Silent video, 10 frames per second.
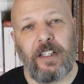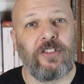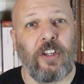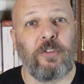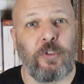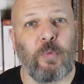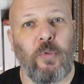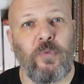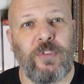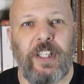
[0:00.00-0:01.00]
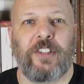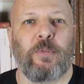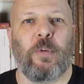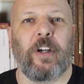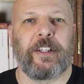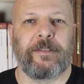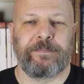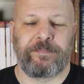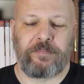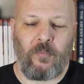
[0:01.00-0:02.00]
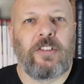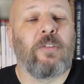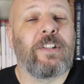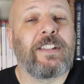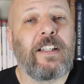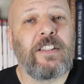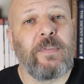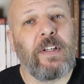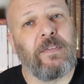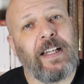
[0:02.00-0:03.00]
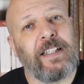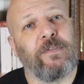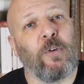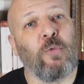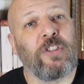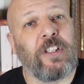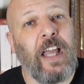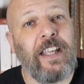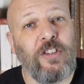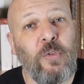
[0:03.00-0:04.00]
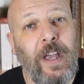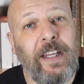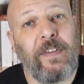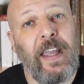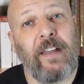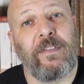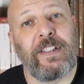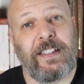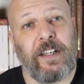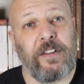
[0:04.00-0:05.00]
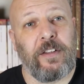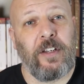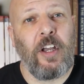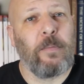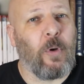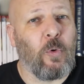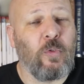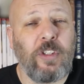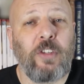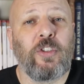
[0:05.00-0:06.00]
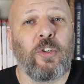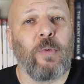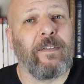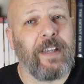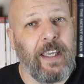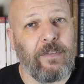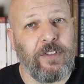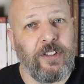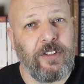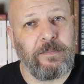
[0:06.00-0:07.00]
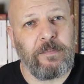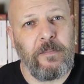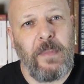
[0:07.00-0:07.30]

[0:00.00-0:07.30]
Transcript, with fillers: And so the dwarves set to work. So the sons of Ivaldi forged a new head of hair for Sif, but also two other gifts.